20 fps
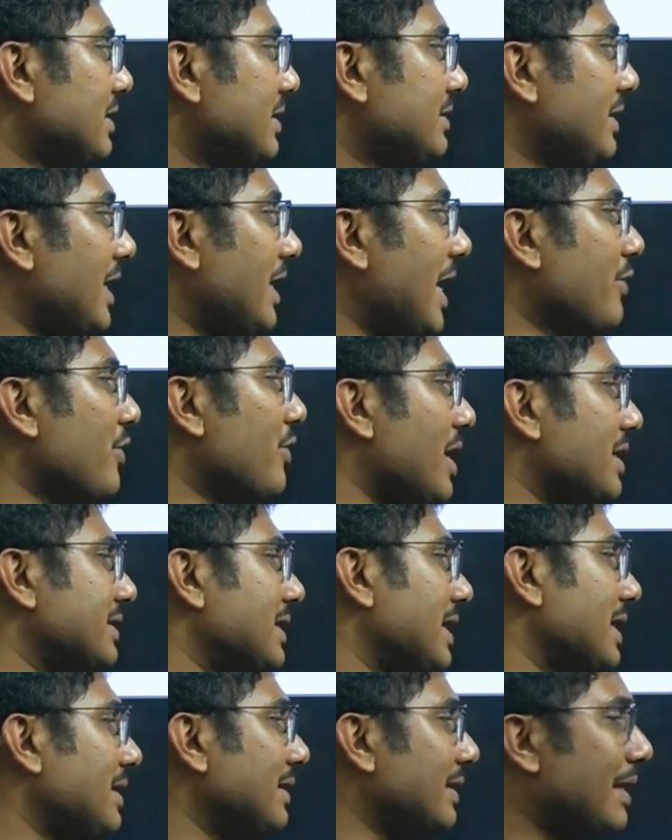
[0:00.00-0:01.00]
try to
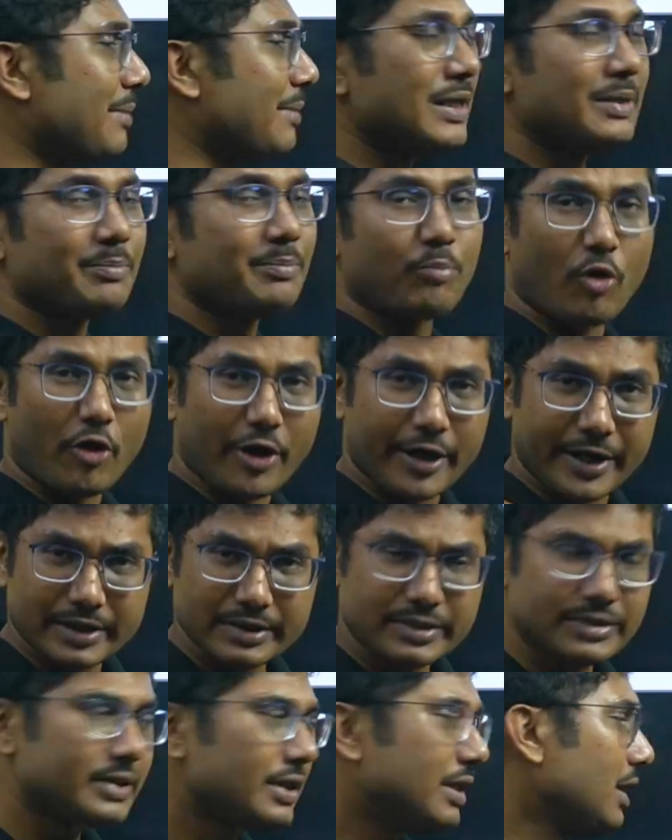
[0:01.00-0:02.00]
answering them in
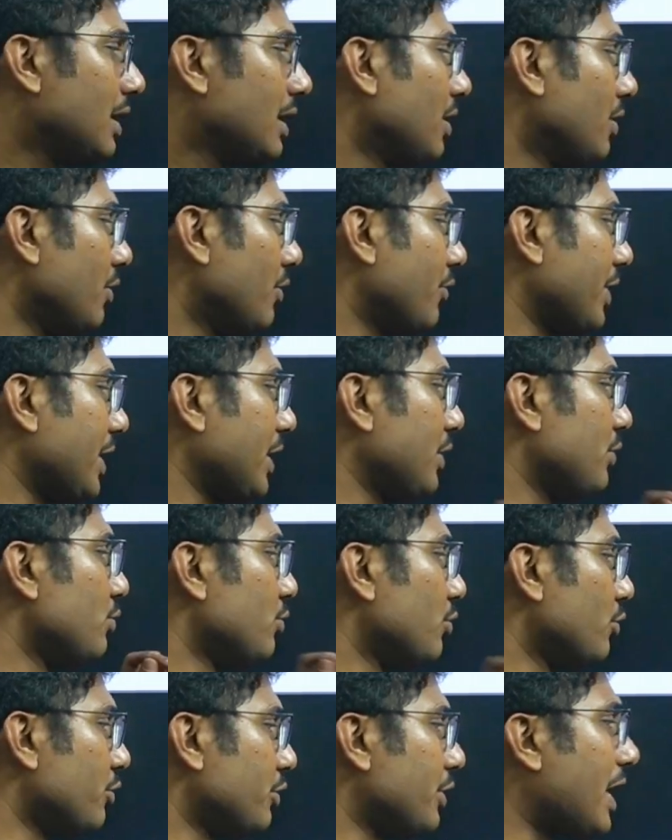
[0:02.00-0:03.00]
points. Okay,
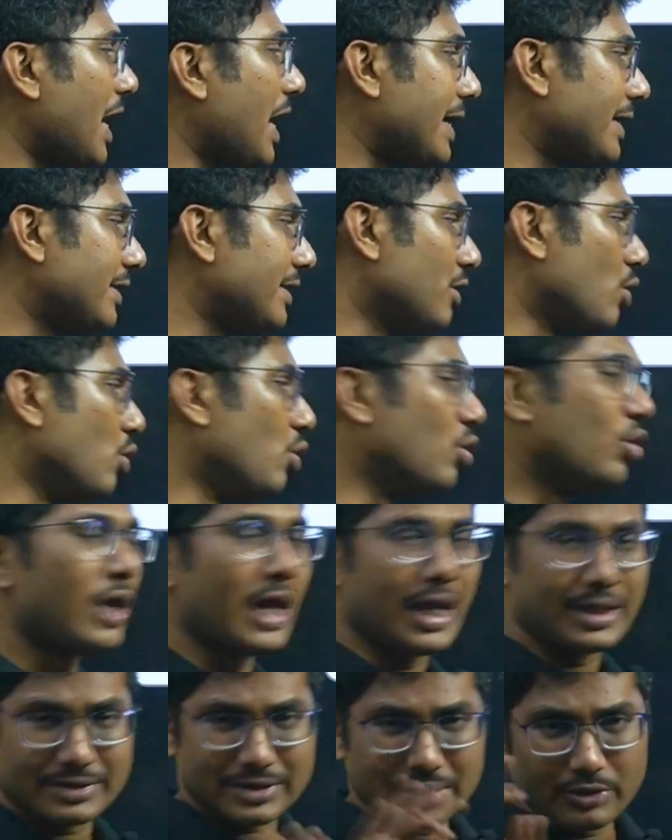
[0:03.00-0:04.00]
don't write the whole
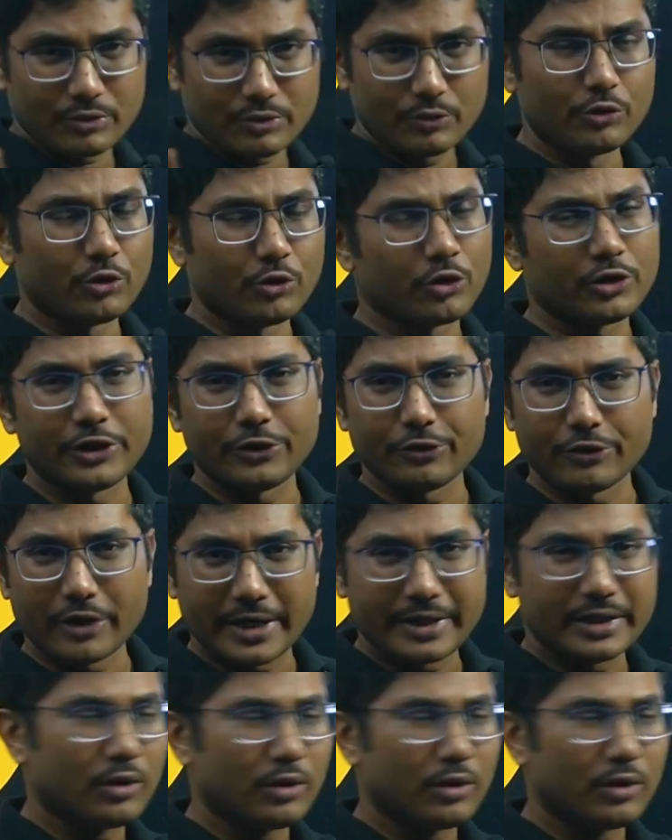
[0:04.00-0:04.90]
answer. You don't need to write the